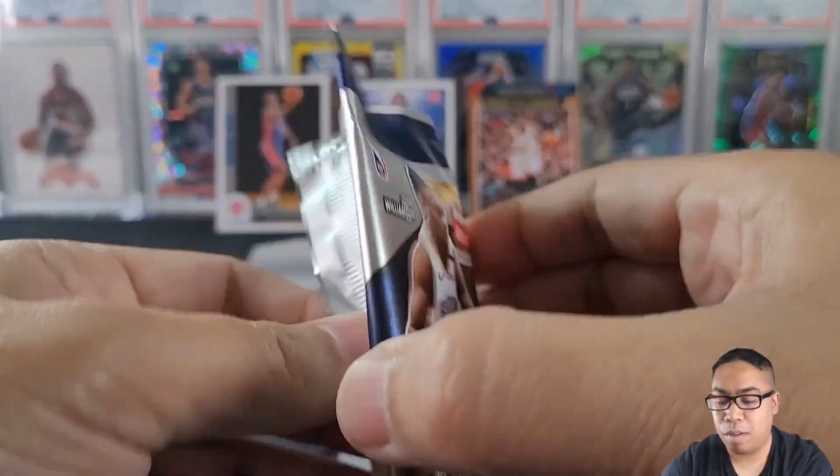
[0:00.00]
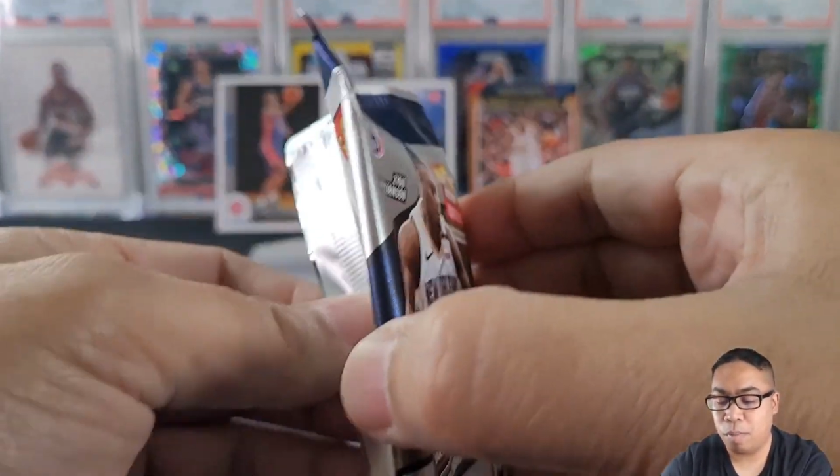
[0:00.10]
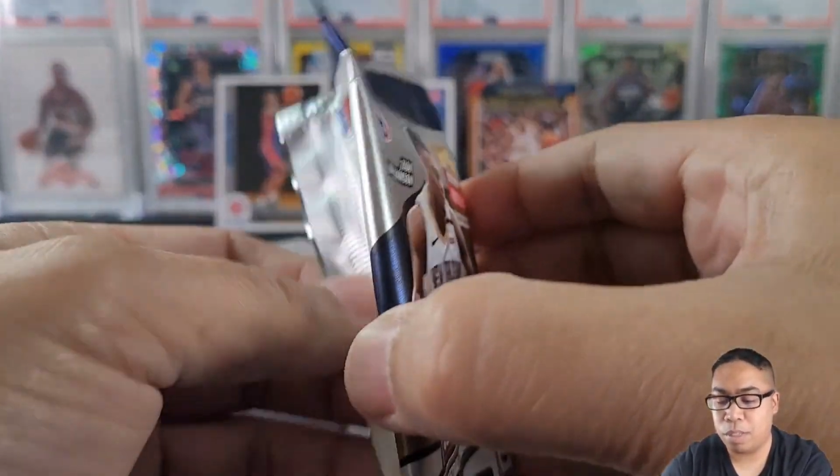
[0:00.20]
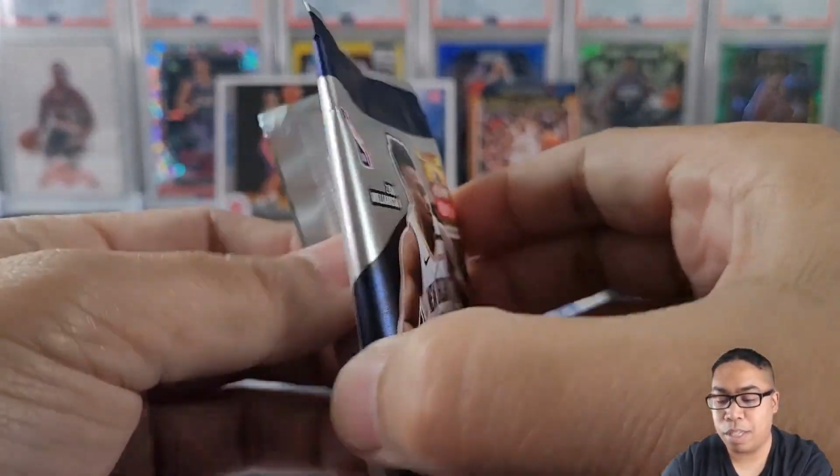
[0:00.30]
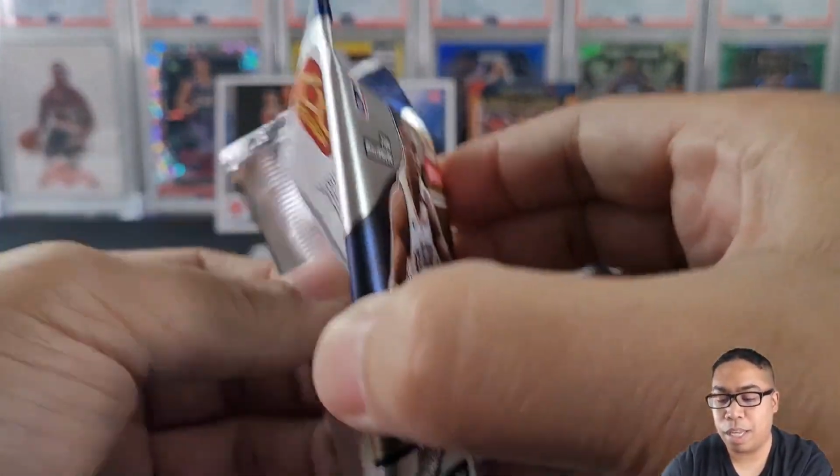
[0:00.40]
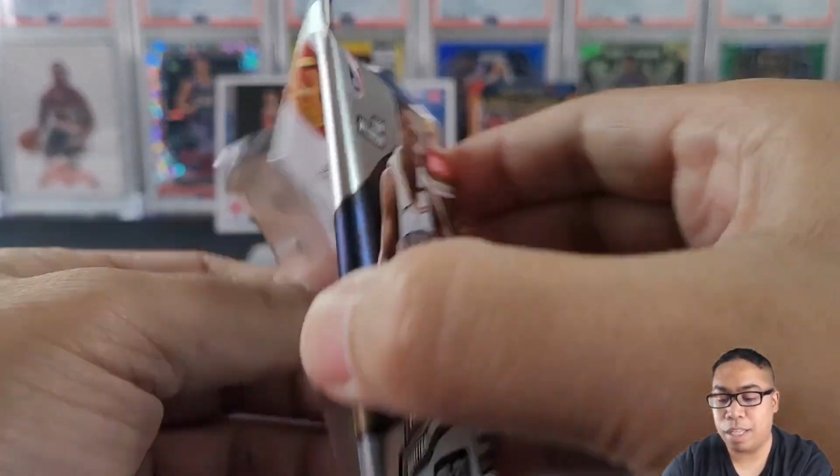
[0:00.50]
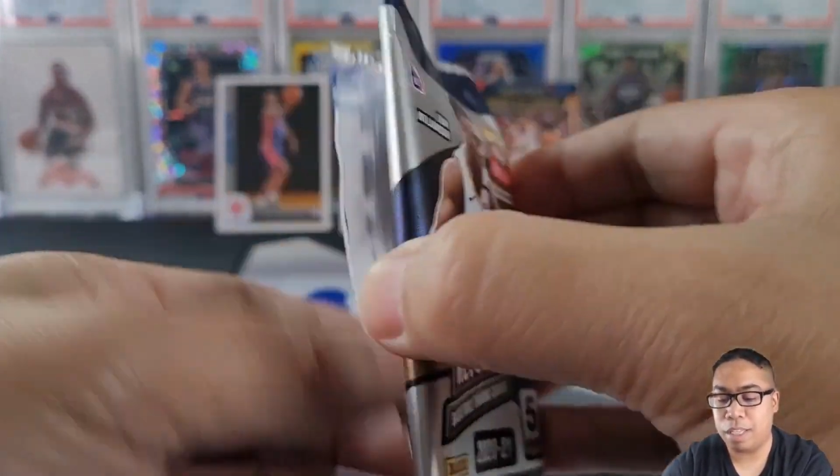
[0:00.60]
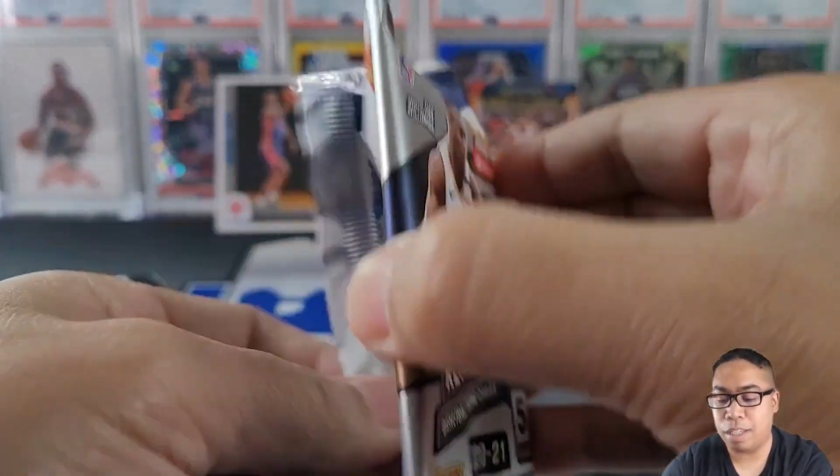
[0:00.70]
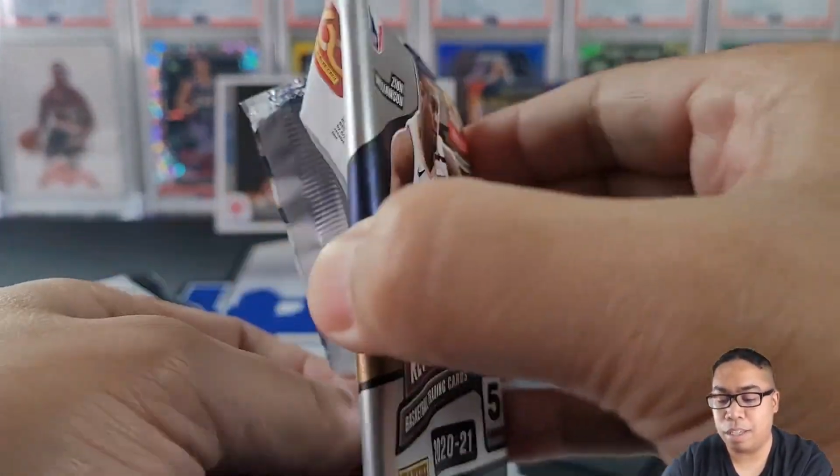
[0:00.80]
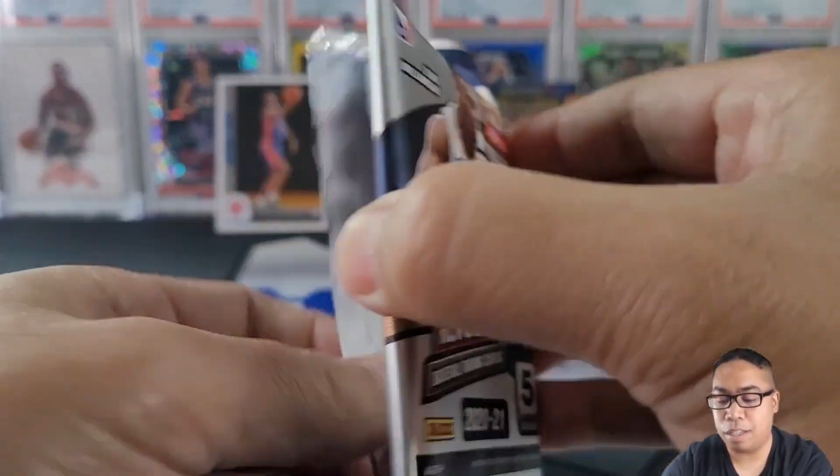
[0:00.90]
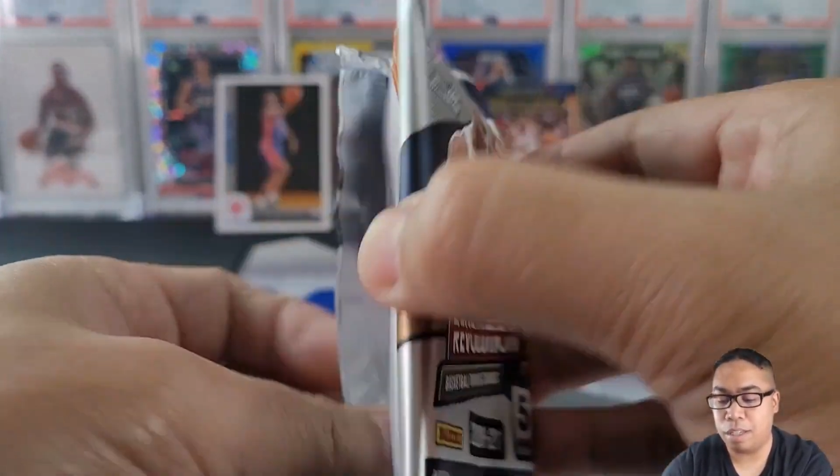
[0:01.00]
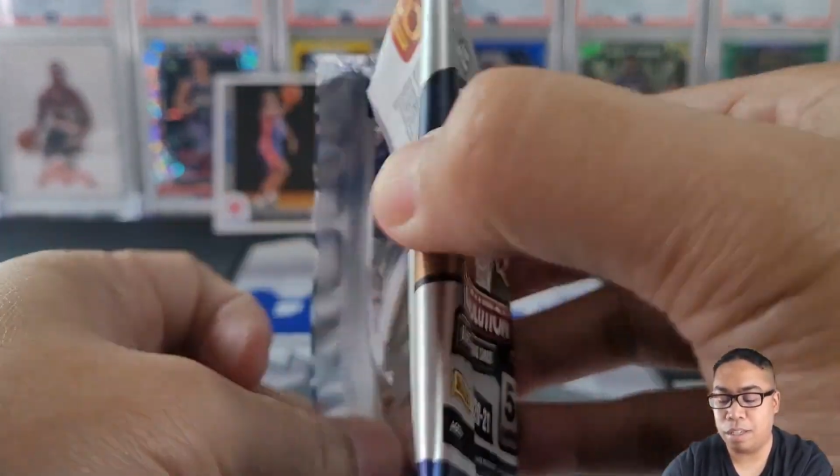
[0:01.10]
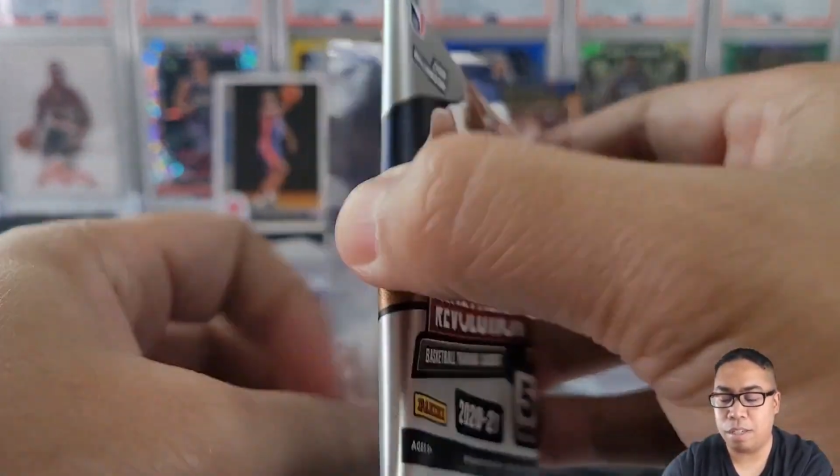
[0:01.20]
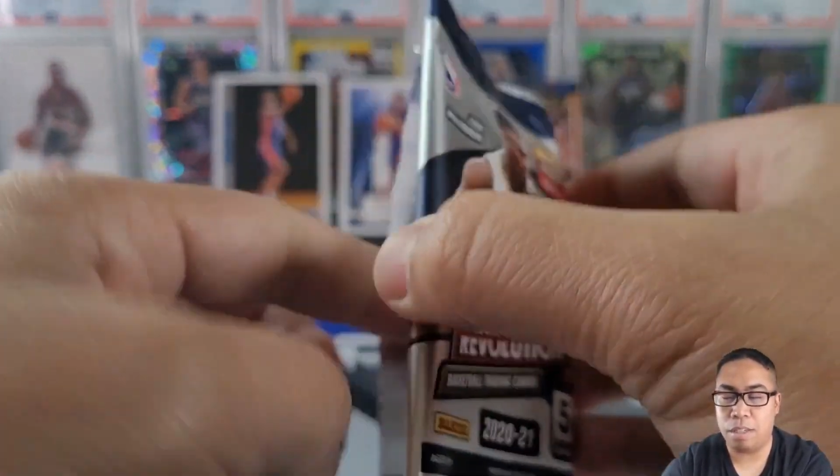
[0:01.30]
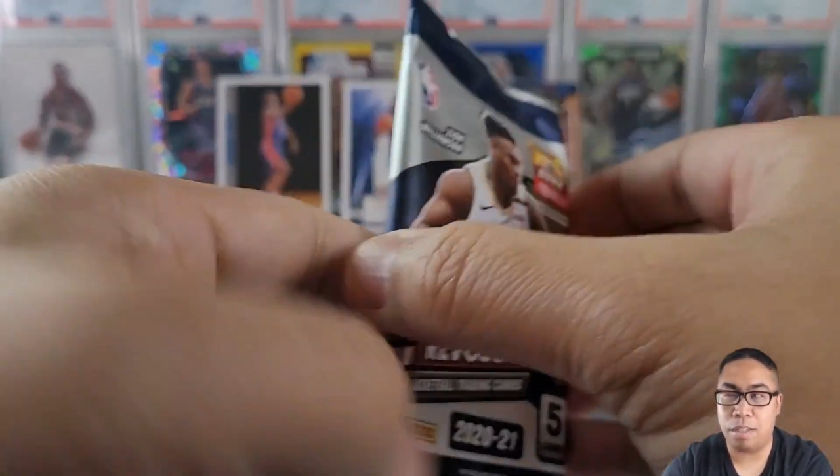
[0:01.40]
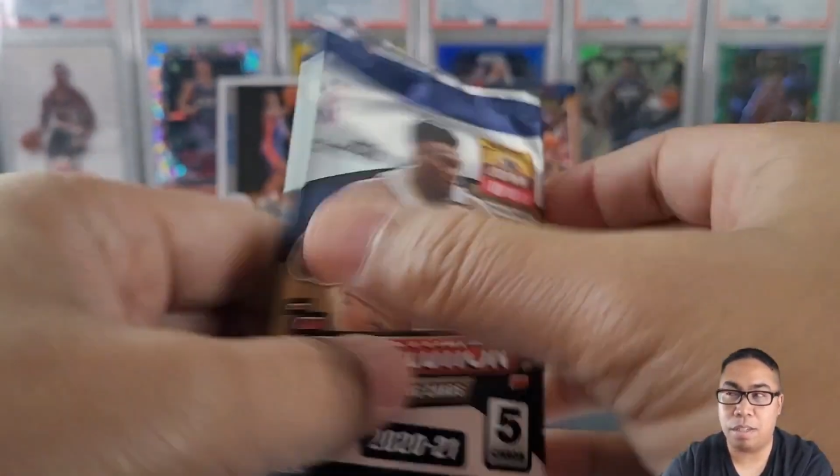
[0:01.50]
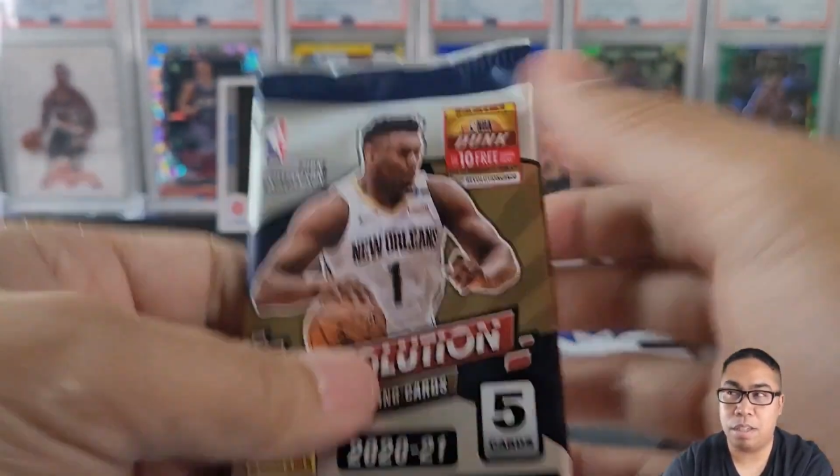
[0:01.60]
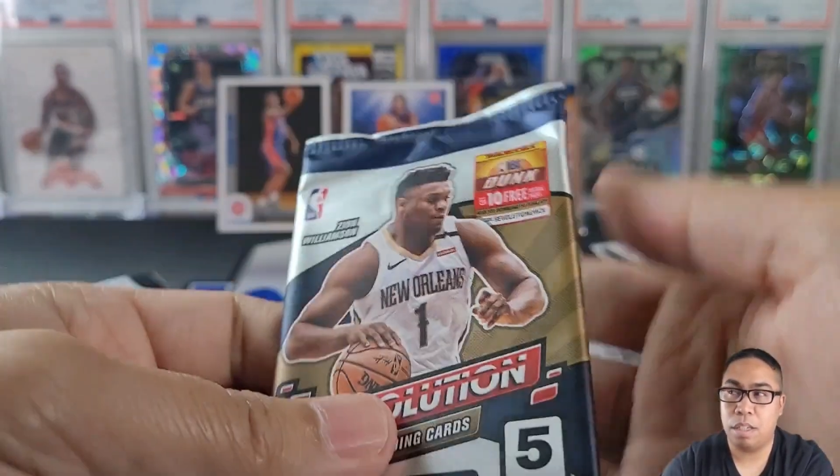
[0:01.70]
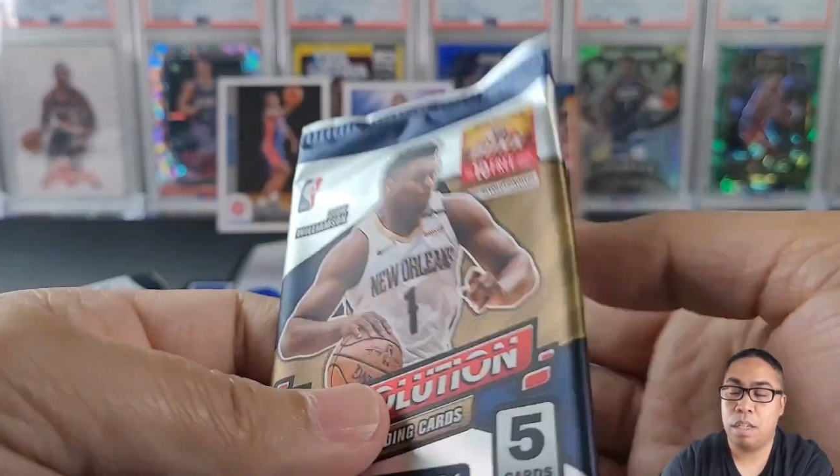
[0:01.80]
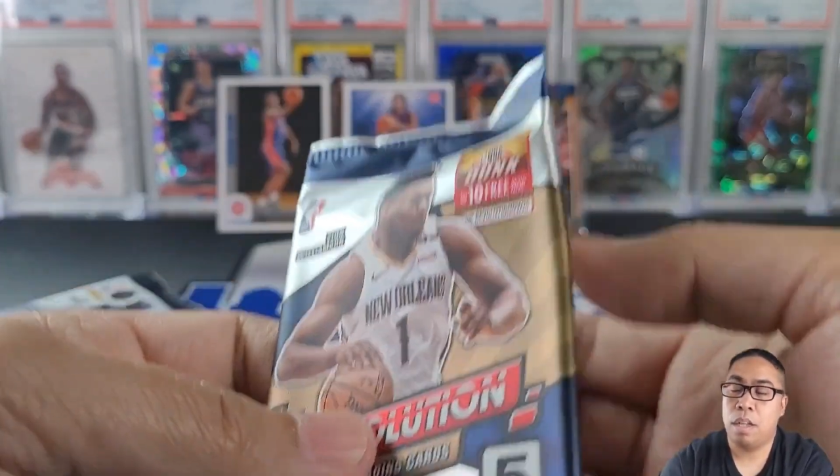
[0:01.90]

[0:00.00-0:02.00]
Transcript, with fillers: Once again, this is